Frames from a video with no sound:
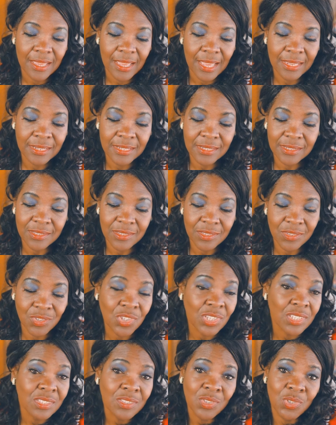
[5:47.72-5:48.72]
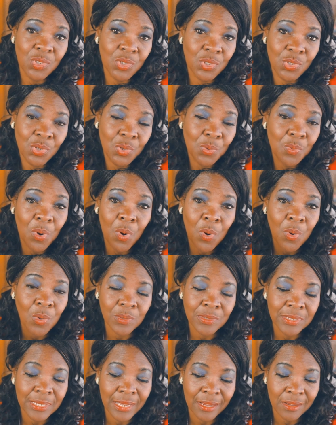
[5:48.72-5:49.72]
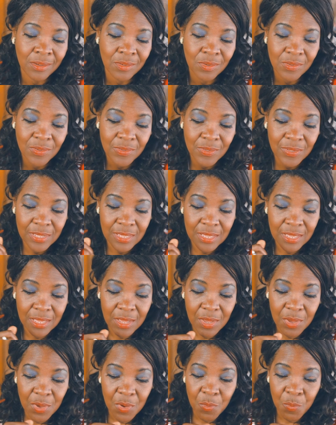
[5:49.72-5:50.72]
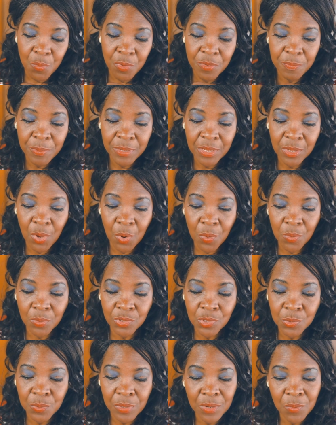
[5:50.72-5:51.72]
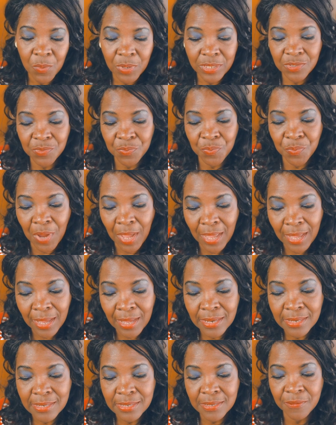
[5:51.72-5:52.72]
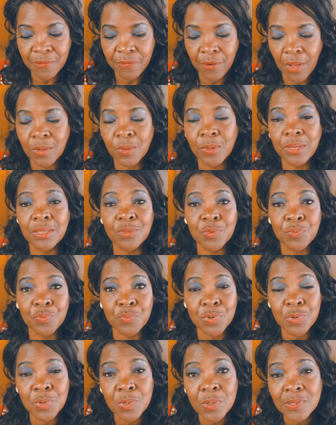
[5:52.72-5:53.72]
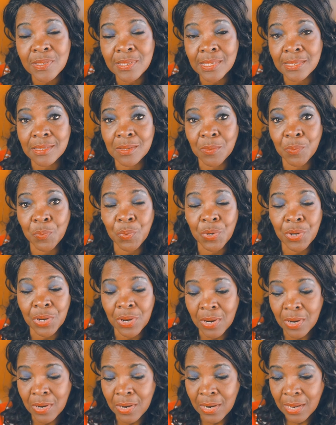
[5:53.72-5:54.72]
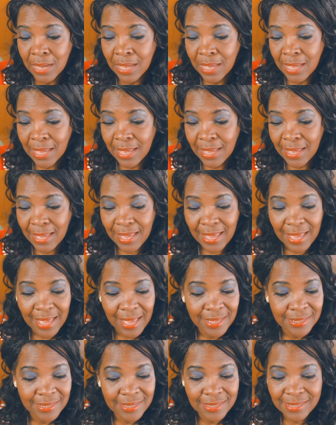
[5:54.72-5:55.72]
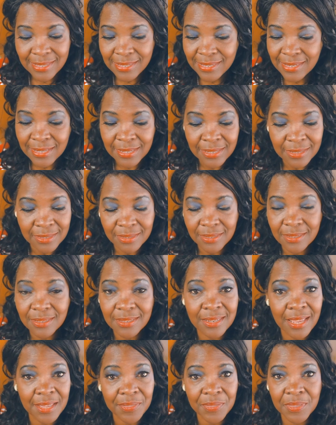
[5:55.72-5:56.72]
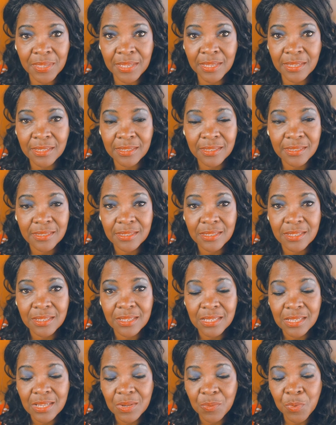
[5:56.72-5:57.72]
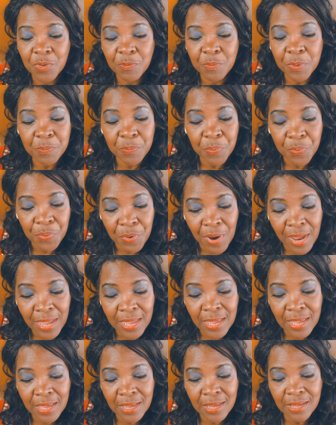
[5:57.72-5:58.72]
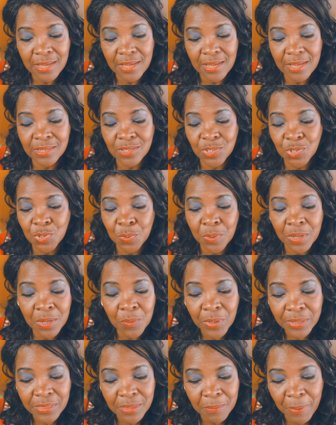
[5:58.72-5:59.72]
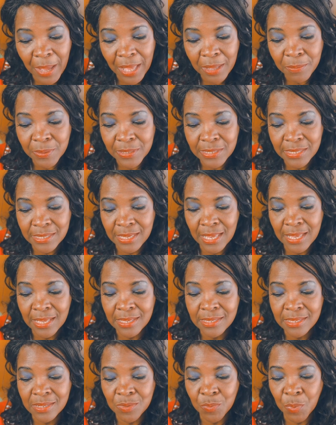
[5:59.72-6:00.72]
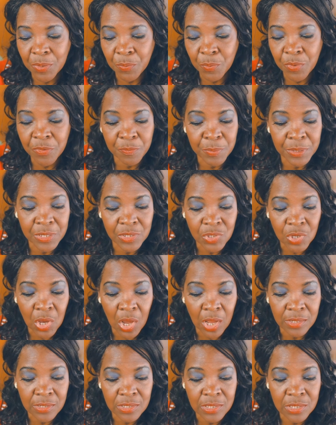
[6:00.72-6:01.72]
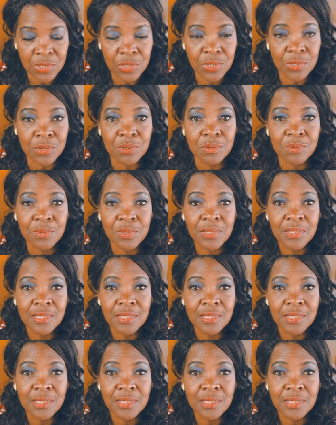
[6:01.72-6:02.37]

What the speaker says: And it's just too old now. We've been doing what's right and following the rules, as it were, and still nothing. We've been praying and doing what the Bible says and what we've been taught to do,